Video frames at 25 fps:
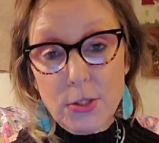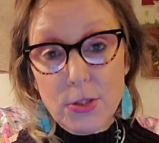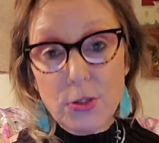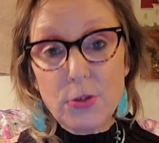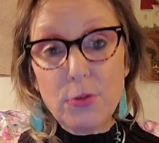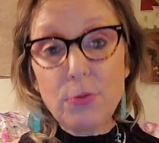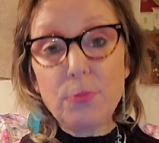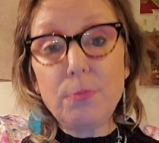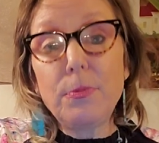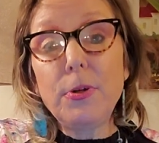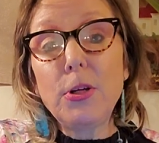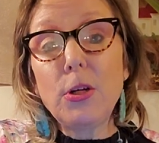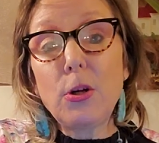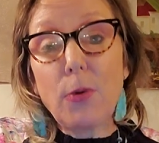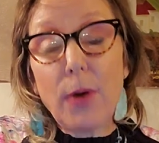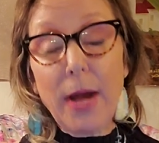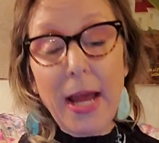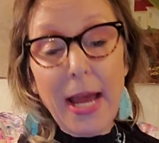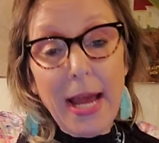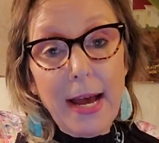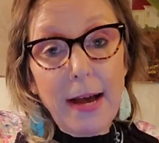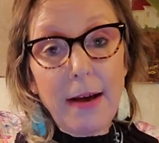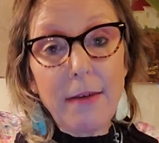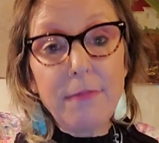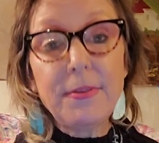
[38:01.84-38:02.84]
to you know
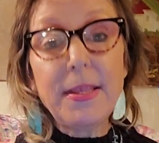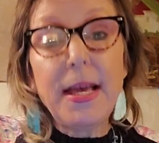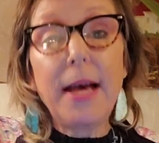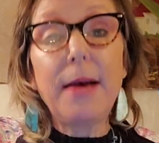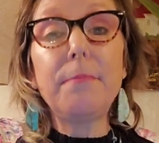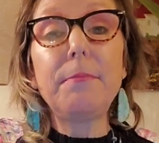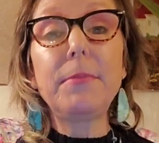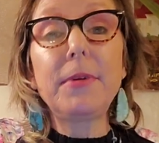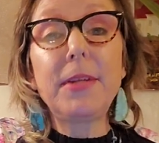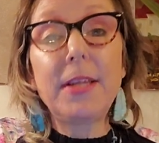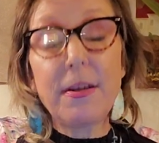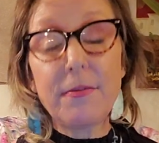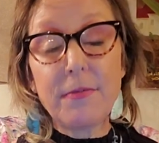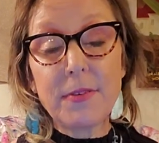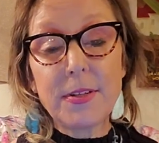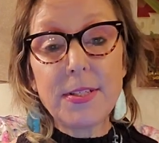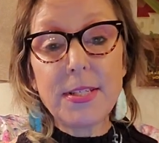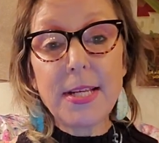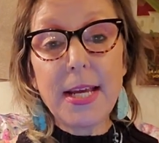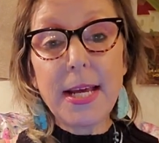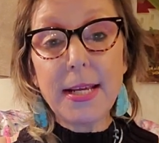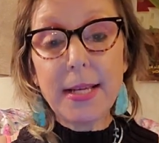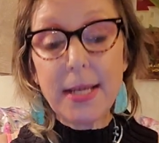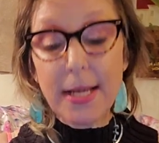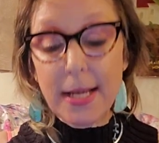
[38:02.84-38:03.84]
have that give and
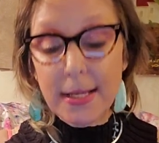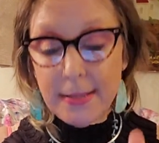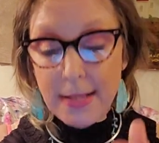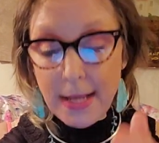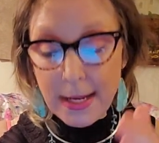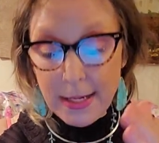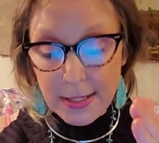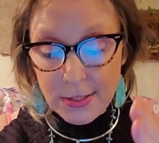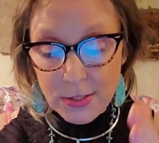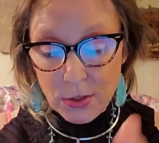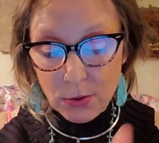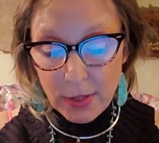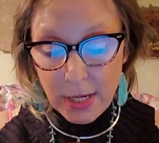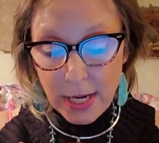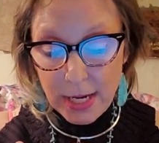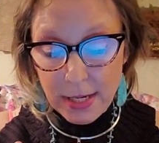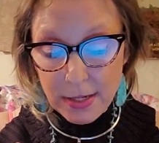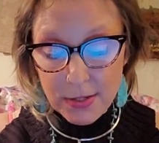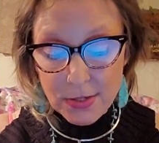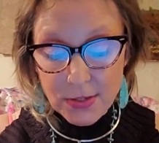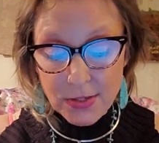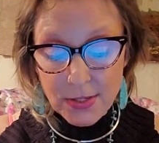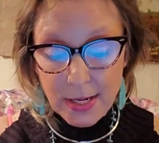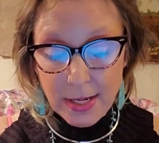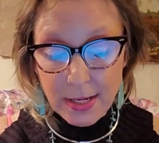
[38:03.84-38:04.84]
take and then it's okay
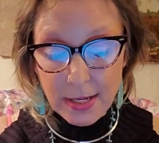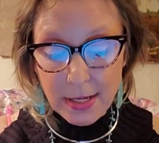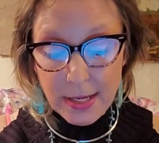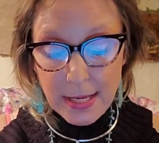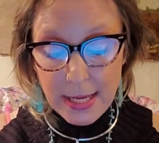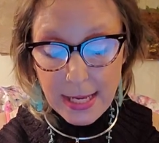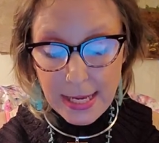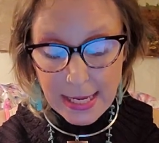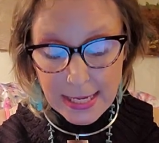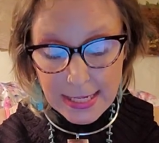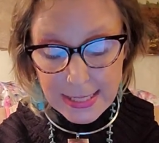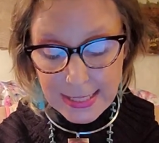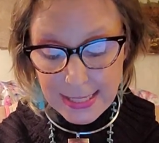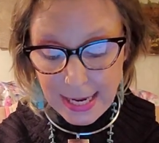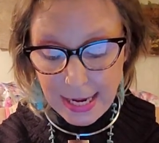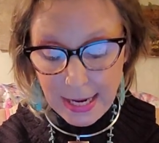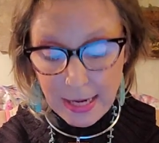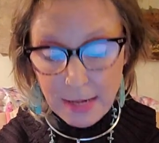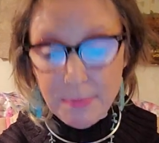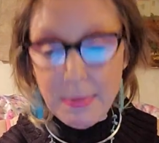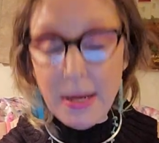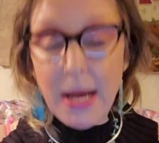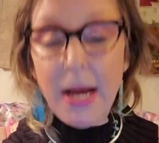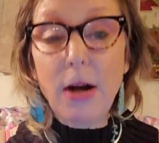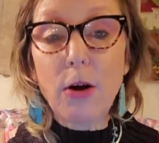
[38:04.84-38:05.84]
to say
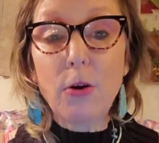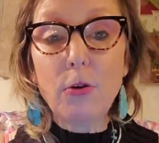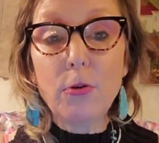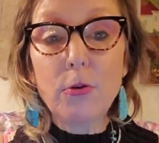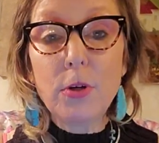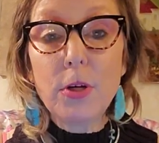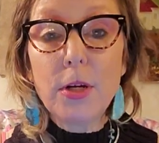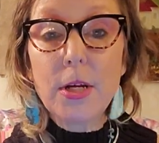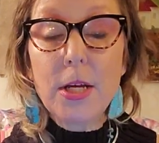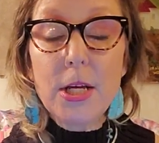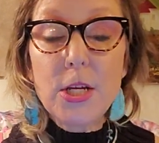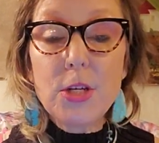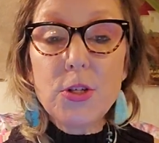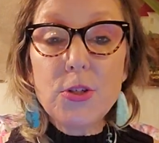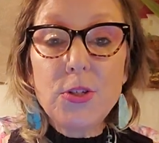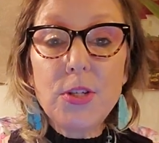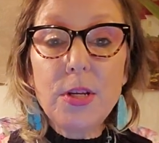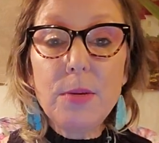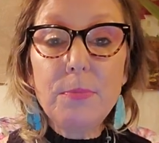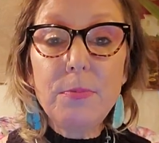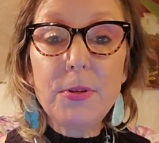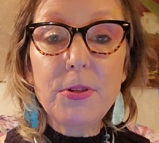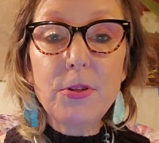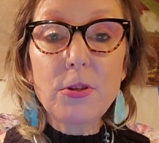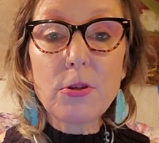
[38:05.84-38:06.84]
time out
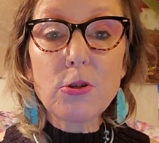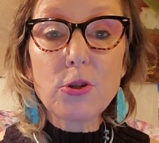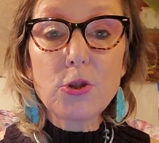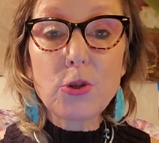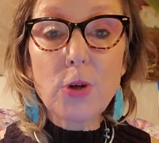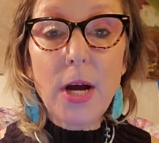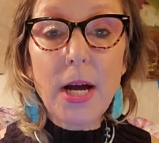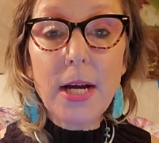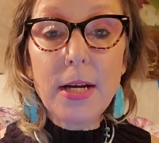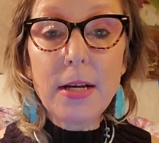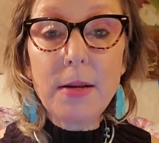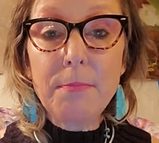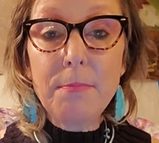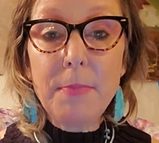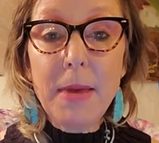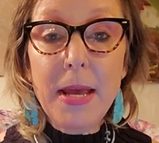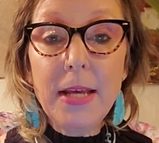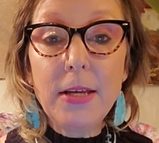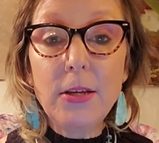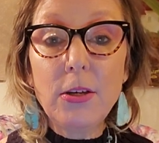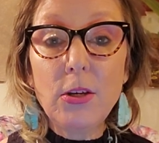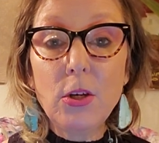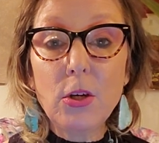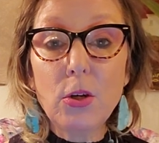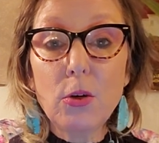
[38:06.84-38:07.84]
see but they'll try to
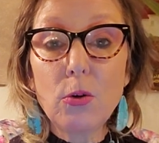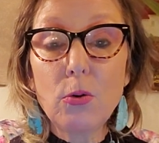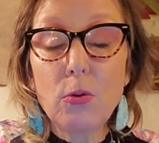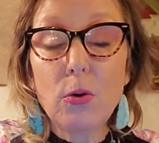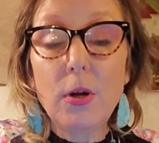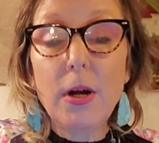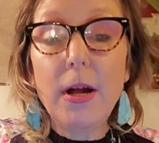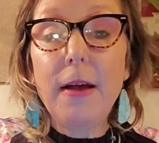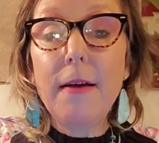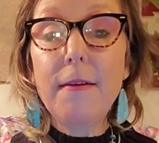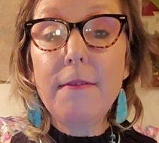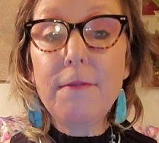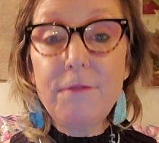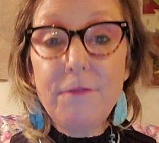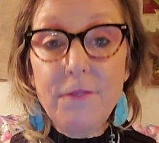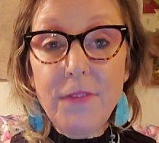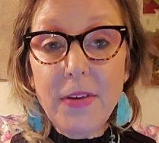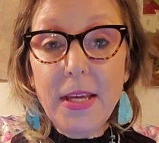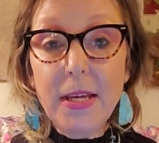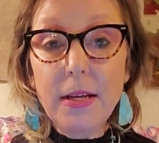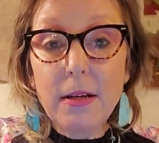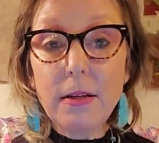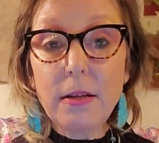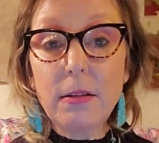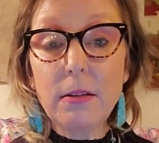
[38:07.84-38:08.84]
make you
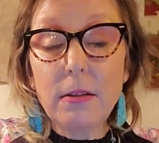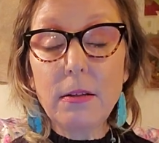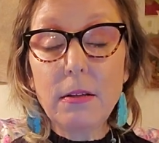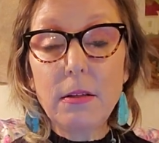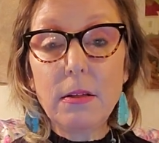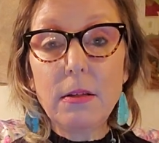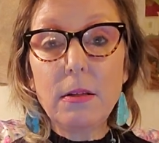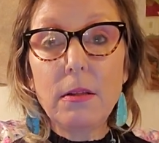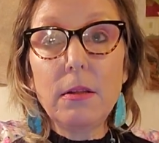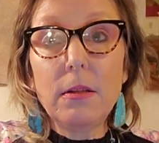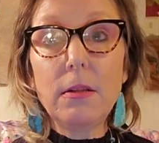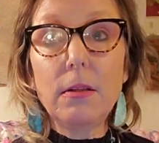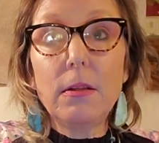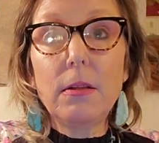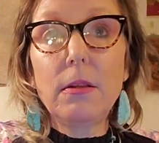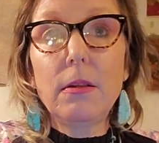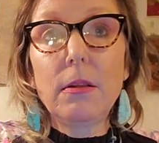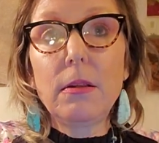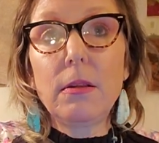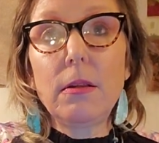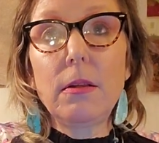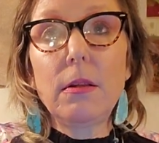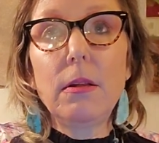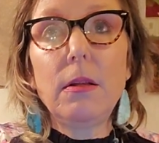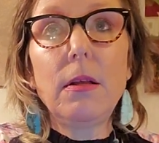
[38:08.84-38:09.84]
feel
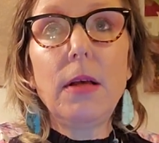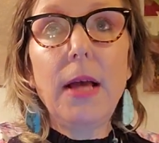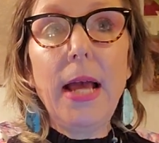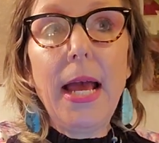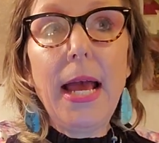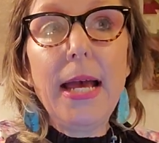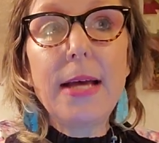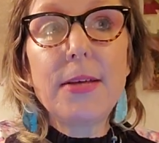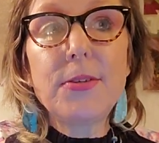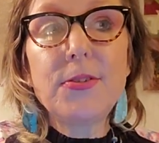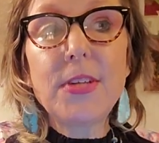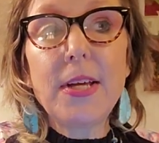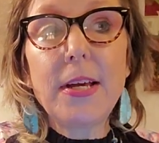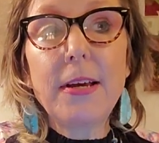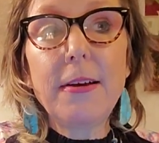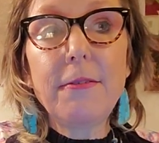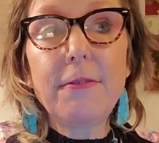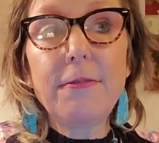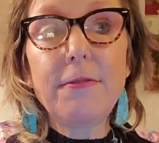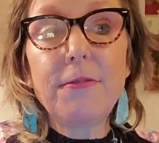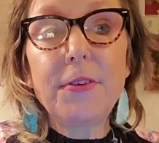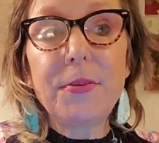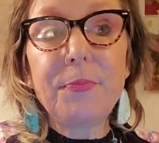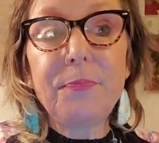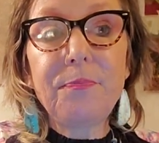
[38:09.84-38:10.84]
as
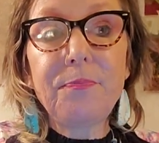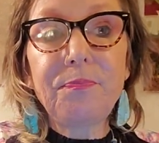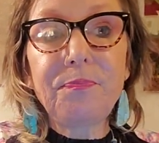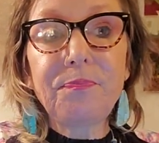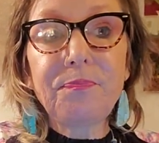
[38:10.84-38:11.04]
if